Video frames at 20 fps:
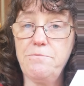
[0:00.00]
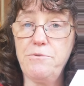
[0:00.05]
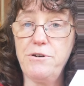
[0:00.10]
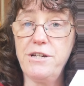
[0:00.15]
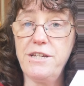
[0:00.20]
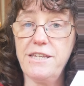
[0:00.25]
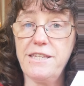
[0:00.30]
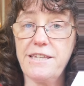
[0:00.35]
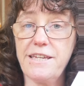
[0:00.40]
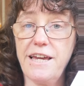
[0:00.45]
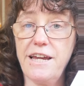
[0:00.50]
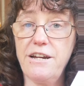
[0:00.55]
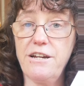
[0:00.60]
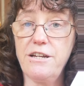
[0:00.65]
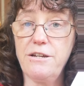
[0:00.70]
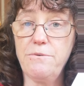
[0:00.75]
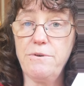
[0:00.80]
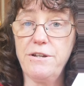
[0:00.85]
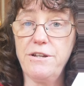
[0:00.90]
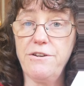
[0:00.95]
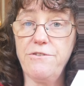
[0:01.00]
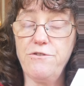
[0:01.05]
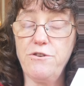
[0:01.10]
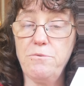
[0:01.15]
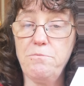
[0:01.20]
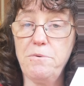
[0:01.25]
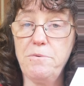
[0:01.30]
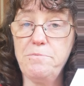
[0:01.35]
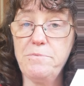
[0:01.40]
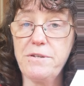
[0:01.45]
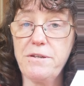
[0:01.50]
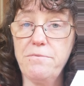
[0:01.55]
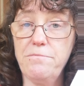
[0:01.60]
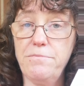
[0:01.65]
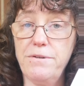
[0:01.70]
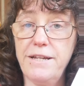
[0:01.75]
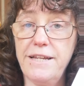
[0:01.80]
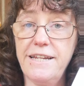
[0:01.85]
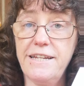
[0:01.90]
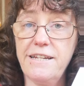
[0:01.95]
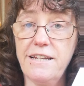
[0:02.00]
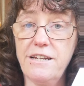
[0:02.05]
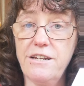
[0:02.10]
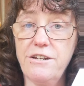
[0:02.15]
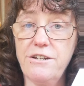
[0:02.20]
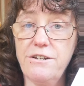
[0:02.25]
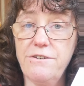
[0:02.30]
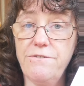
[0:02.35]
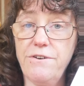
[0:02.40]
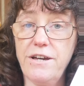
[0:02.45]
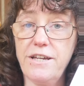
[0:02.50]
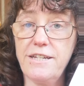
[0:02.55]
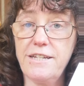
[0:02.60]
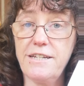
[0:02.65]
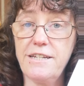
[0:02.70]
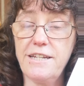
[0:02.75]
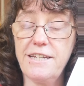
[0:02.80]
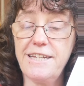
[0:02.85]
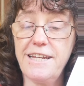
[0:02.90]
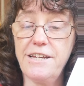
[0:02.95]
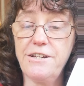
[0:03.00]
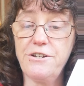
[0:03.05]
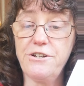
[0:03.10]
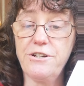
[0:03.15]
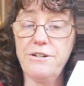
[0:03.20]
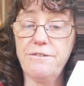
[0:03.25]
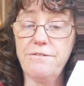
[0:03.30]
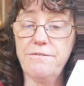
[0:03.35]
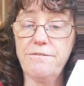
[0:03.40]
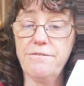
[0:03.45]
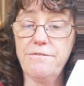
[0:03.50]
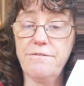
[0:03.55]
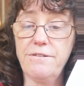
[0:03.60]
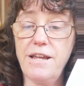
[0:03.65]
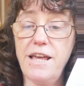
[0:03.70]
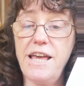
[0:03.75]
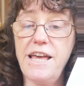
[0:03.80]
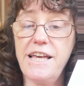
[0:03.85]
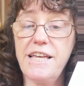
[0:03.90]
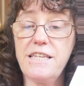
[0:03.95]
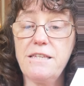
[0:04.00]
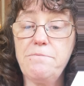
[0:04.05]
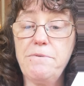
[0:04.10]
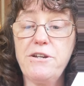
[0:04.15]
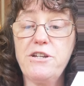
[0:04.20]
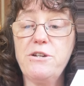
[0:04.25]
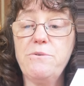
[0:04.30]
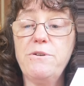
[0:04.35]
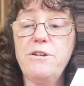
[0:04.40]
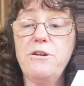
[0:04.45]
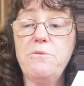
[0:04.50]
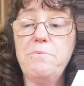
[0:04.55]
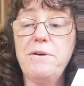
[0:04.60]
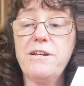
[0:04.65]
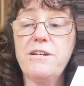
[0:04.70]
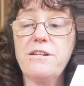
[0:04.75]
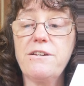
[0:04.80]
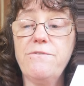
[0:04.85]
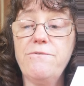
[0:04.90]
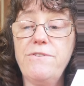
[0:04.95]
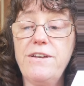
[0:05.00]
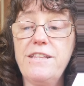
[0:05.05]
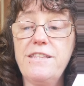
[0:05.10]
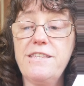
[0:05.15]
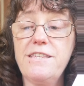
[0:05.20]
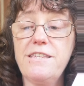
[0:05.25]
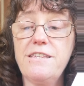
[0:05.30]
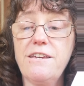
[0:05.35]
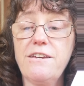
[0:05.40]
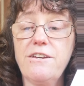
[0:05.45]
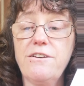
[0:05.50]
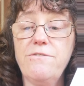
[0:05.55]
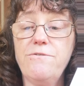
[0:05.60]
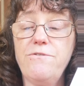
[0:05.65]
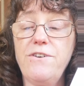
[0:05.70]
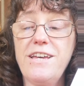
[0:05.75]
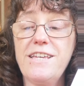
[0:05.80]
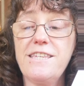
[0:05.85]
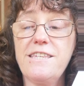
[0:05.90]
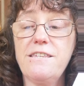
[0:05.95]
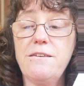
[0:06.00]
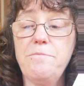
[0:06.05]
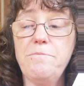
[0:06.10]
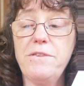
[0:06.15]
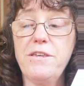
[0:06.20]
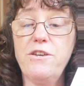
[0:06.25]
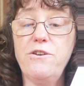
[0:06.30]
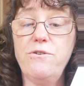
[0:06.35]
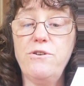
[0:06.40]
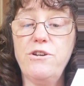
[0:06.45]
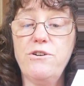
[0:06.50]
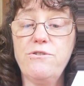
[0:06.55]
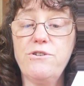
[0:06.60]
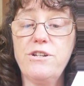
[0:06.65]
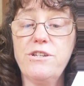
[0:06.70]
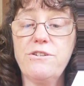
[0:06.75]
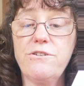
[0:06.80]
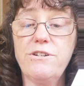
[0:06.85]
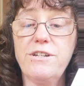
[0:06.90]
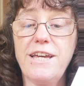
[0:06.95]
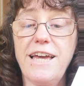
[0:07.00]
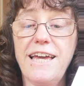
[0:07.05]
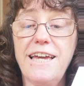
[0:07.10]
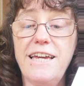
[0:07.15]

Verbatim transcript: pretty scary when you have your mum's complete and undivided attention, especially when you're about to confess, confess something you know she's going to